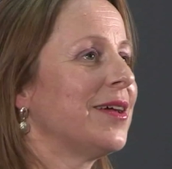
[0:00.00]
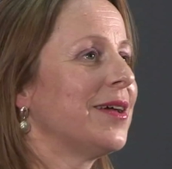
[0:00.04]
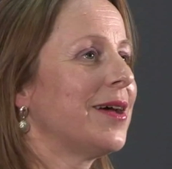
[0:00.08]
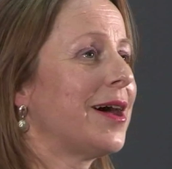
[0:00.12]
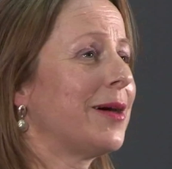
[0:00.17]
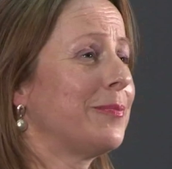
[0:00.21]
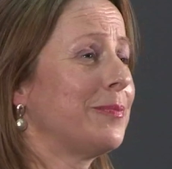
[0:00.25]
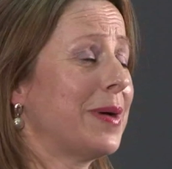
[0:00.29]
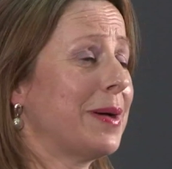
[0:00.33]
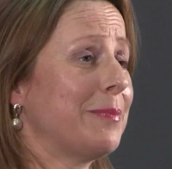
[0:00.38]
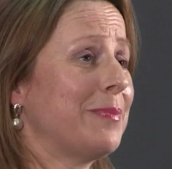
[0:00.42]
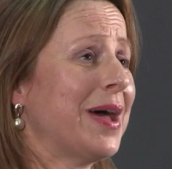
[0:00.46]

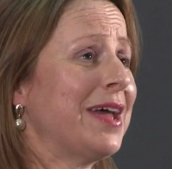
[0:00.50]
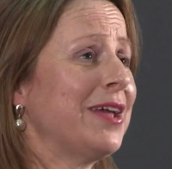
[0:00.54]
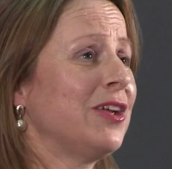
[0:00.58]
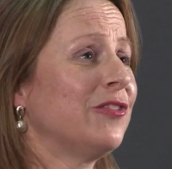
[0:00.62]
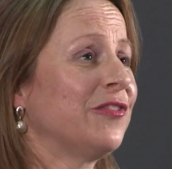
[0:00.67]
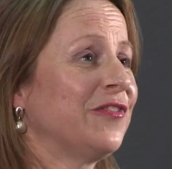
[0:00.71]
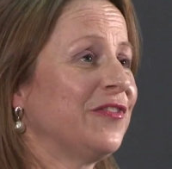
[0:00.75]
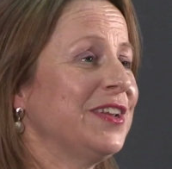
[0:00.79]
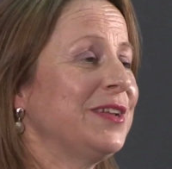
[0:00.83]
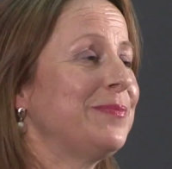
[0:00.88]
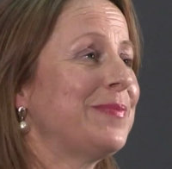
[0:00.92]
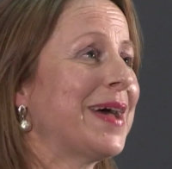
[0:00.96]
a
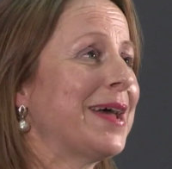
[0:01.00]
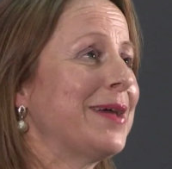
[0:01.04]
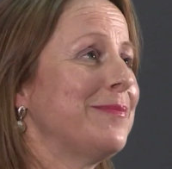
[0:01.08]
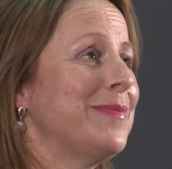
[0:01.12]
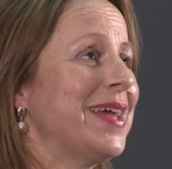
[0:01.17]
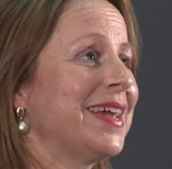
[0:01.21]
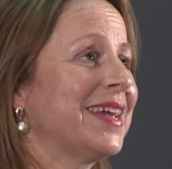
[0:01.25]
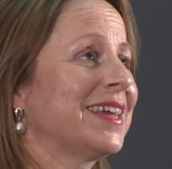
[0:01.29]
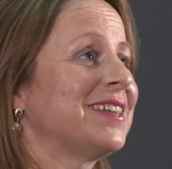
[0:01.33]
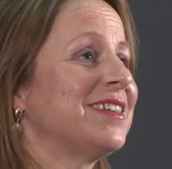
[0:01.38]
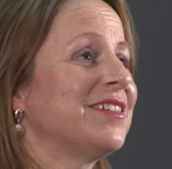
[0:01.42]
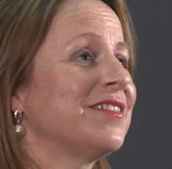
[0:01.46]
biofeedback
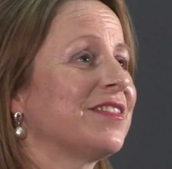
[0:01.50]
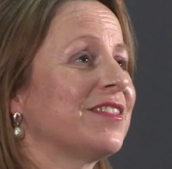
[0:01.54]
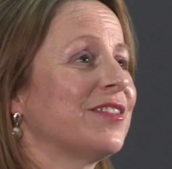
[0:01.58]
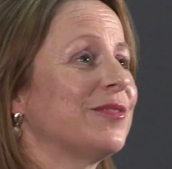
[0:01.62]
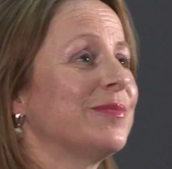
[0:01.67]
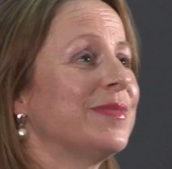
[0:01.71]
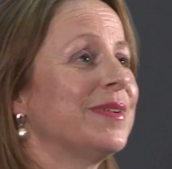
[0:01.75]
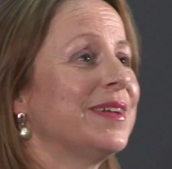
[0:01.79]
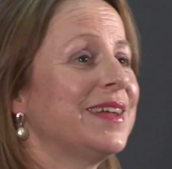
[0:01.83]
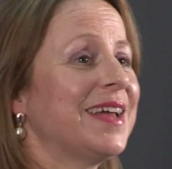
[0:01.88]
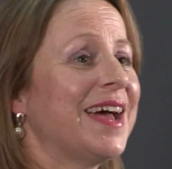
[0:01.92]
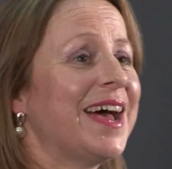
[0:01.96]

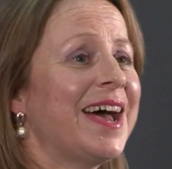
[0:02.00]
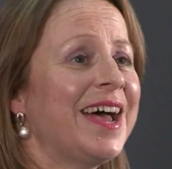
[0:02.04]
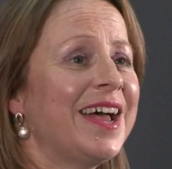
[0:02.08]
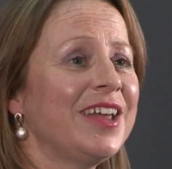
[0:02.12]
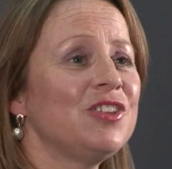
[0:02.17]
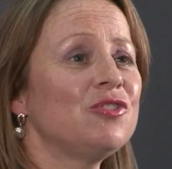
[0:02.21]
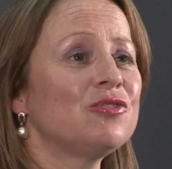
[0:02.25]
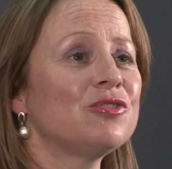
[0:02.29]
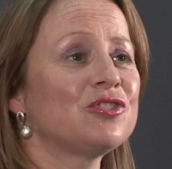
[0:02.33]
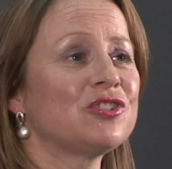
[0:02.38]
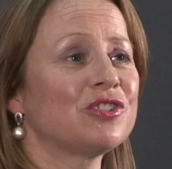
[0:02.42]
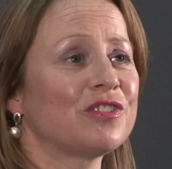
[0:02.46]
mechanism at
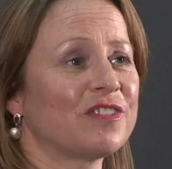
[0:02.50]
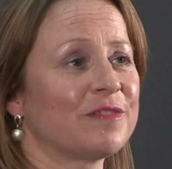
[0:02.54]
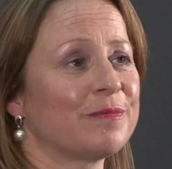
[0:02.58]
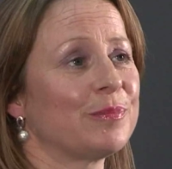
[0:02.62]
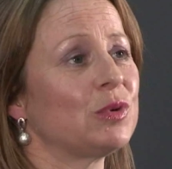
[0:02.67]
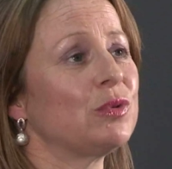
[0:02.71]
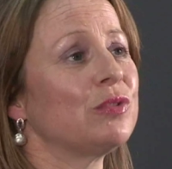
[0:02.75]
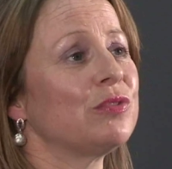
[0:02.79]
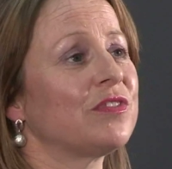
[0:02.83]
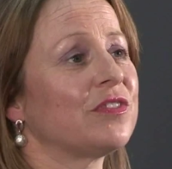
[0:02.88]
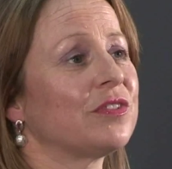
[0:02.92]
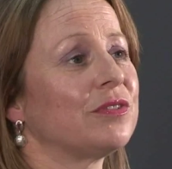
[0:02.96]
your
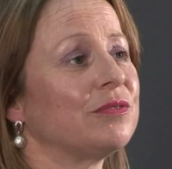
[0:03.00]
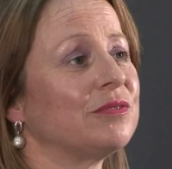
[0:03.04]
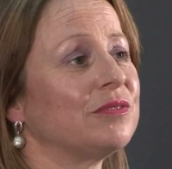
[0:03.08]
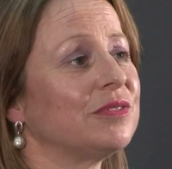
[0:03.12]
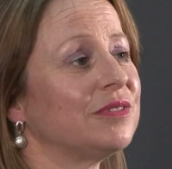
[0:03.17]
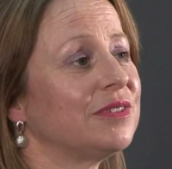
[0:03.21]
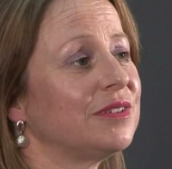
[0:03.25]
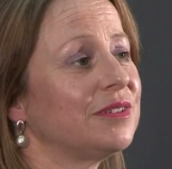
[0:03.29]
disposal